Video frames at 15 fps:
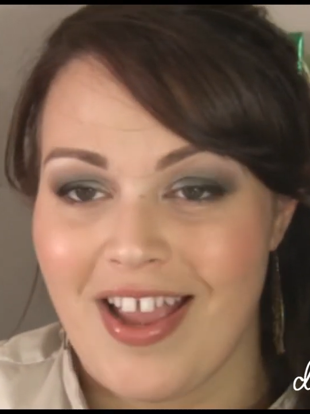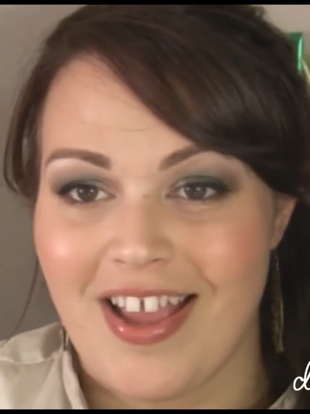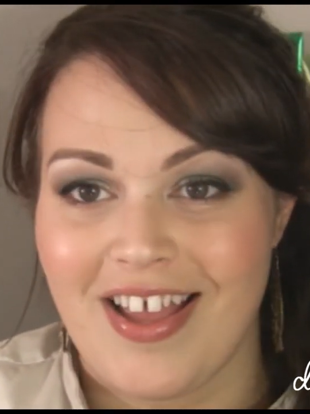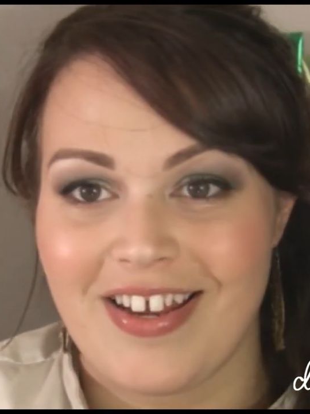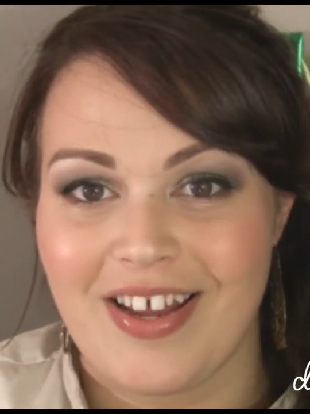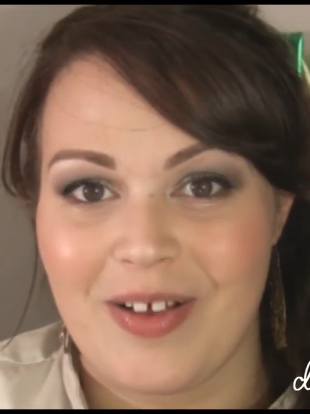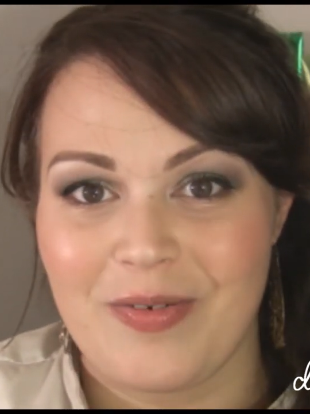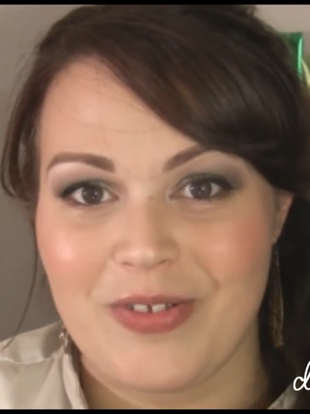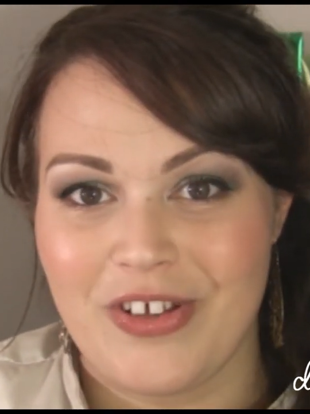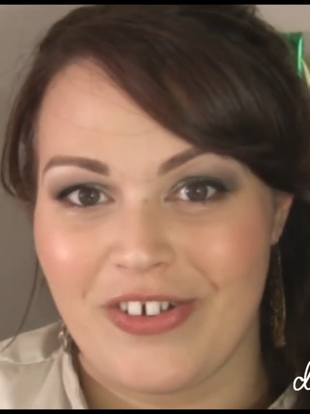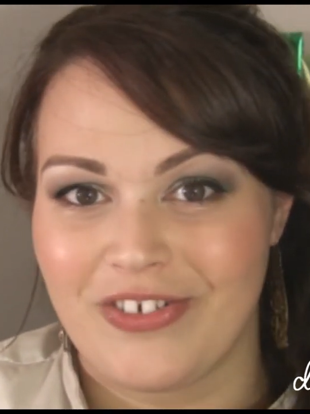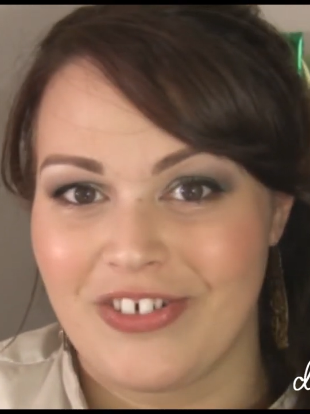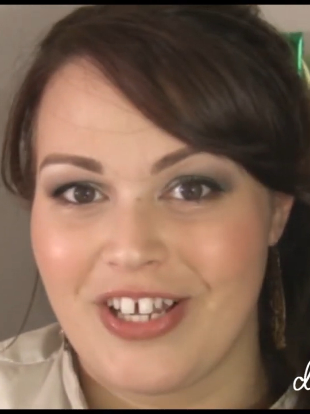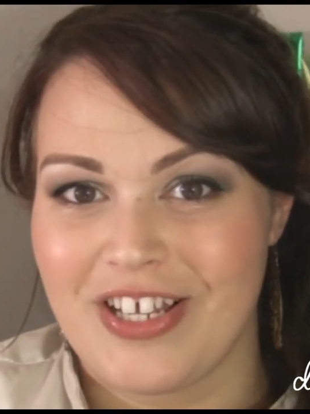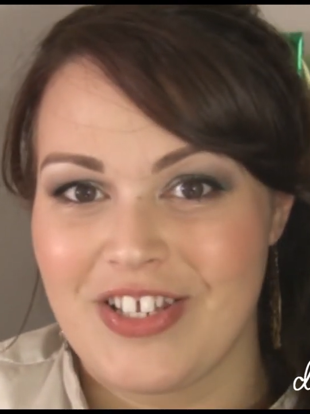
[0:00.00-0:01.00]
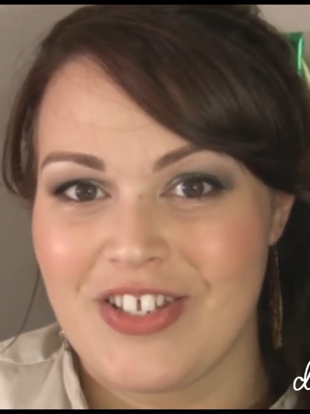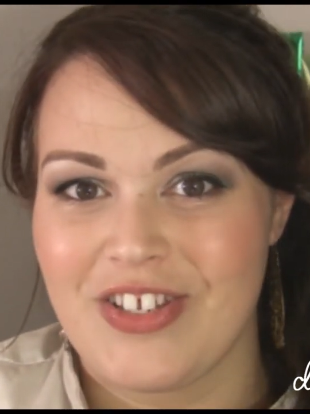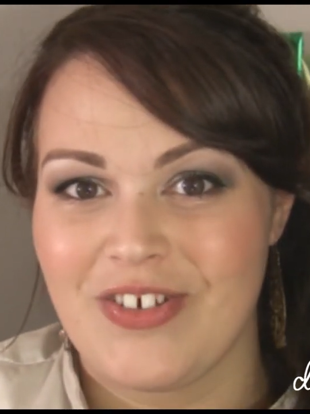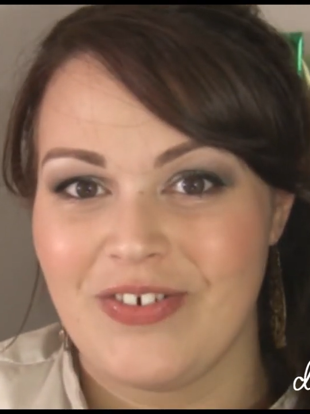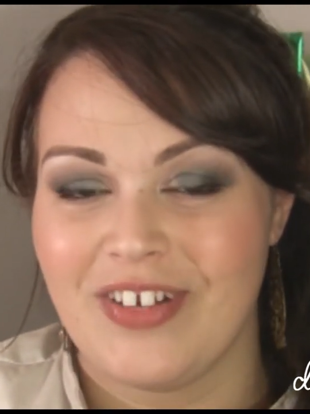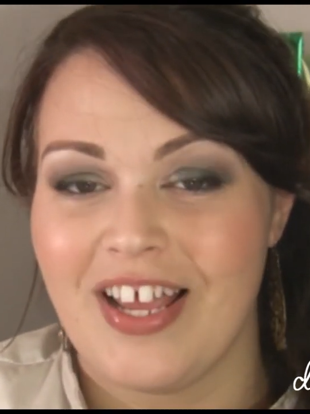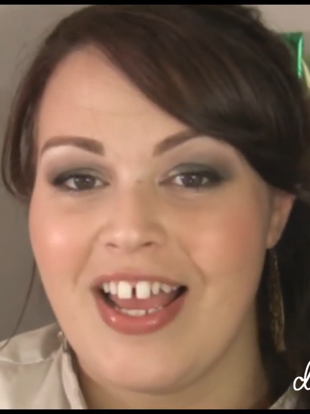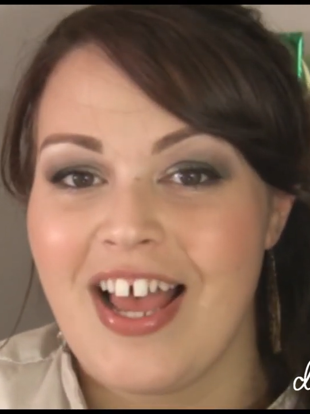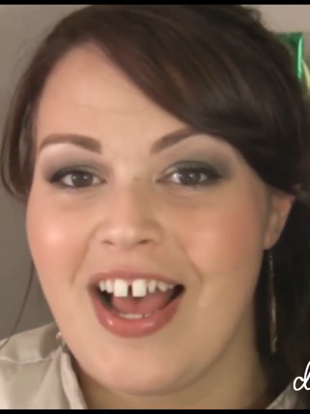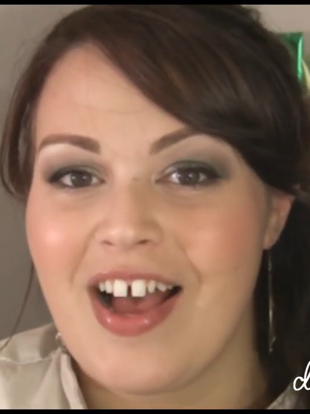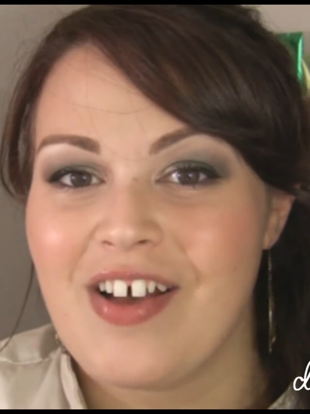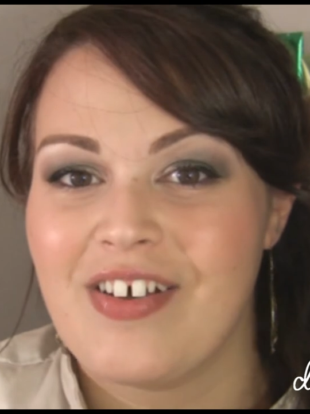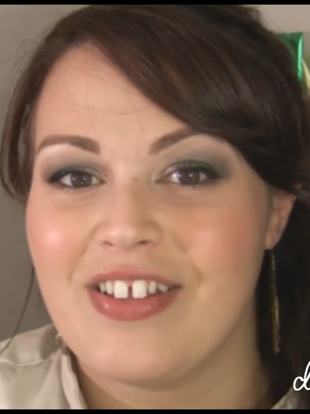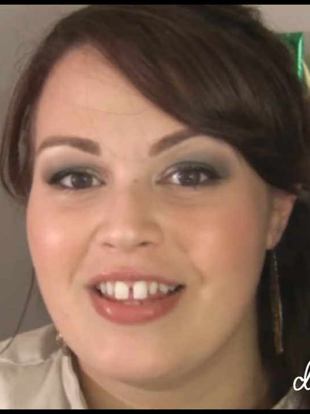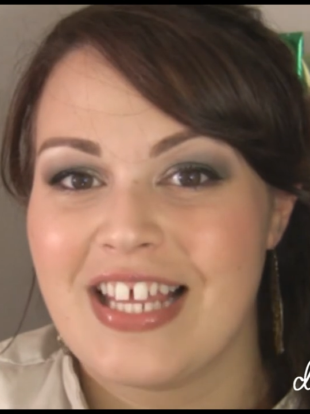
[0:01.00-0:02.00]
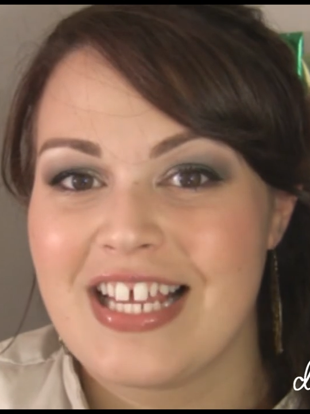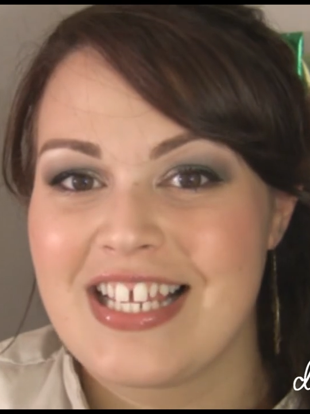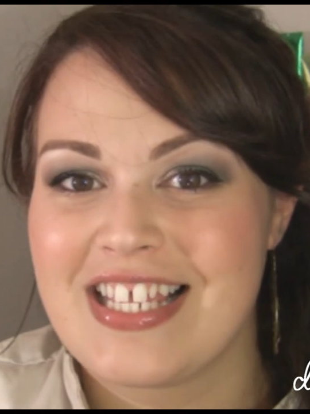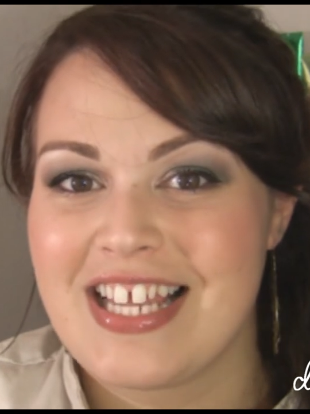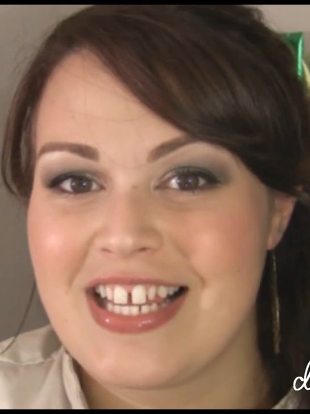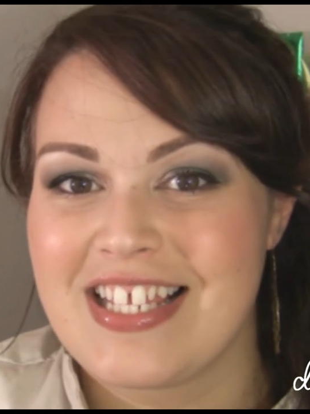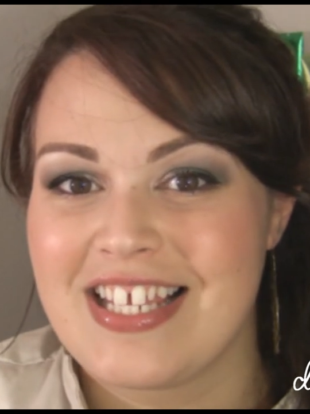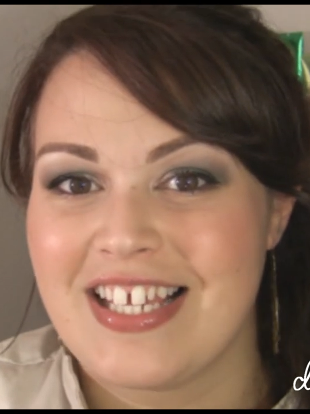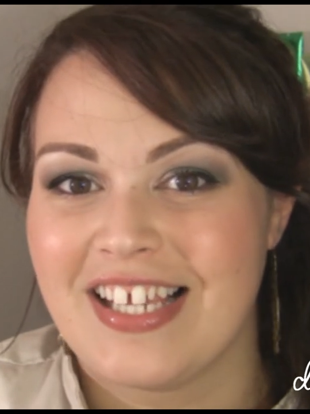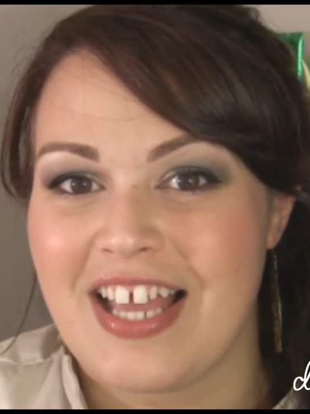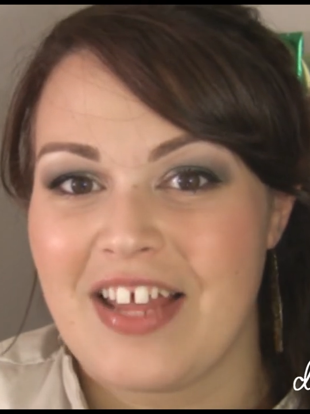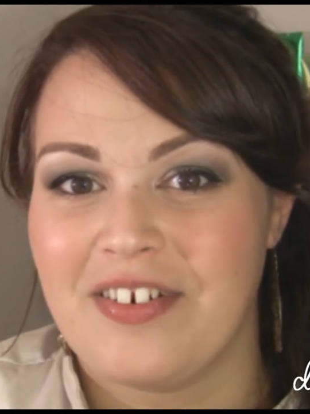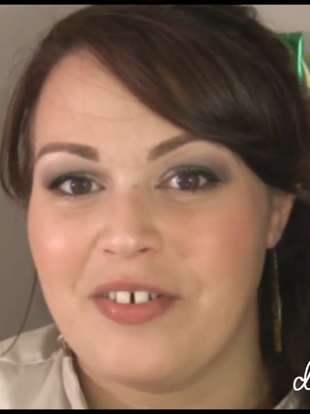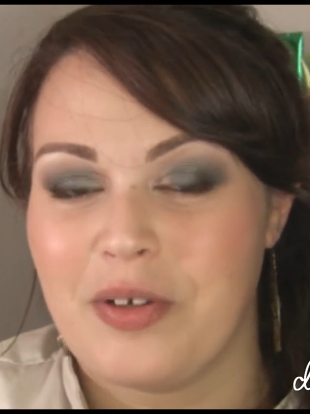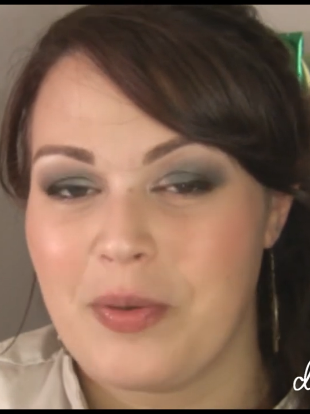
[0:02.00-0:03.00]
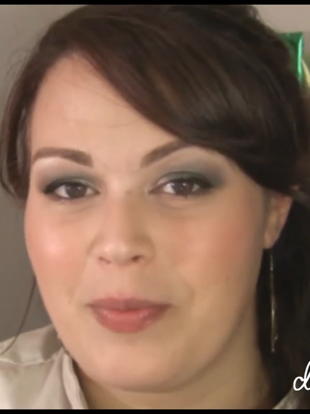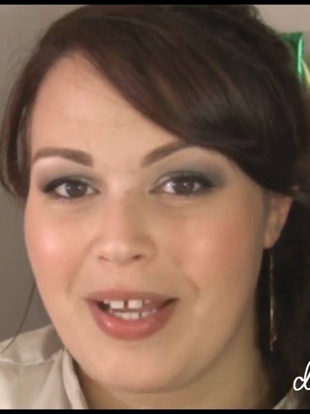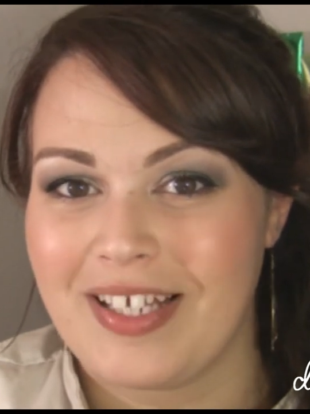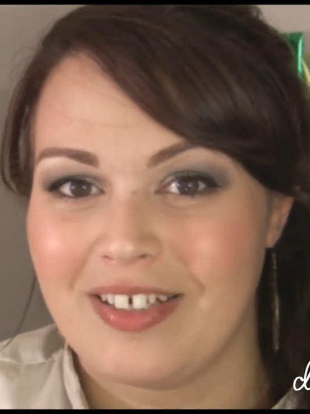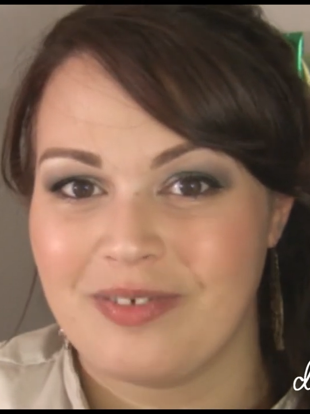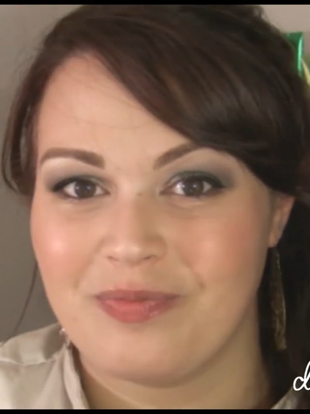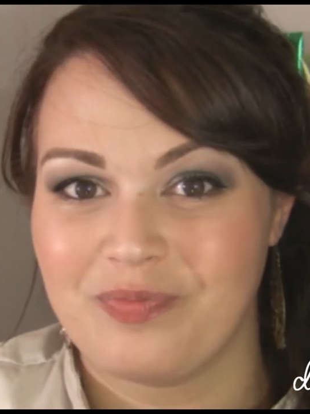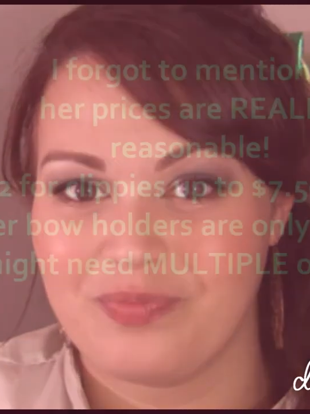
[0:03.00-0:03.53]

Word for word: and I will talk to you guys soon. Uh, thanks, Staci, again. Bye.